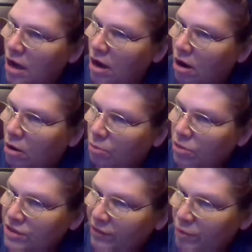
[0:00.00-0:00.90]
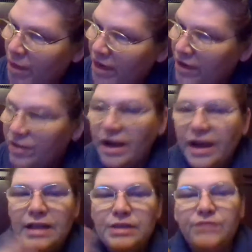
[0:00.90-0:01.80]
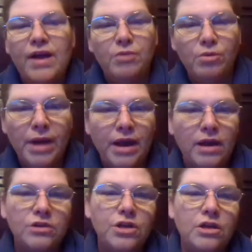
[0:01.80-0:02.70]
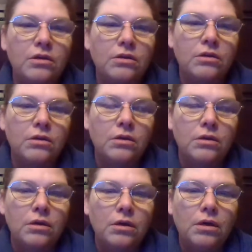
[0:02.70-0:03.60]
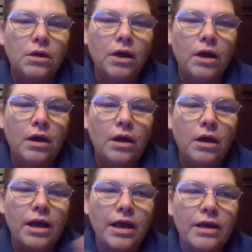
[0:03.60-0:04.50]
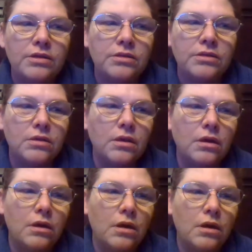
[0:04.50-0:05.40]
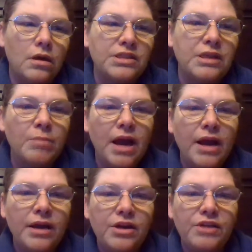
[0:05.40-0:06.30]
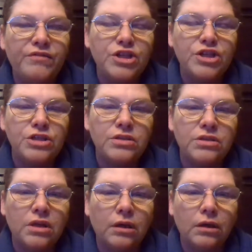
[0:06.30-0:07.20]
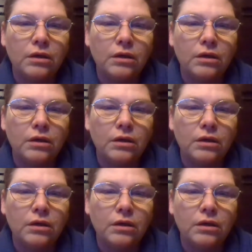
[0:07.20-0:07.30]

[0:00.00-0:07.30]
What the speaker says: almost everybody that has fibromyalgia has some kind of deficiency.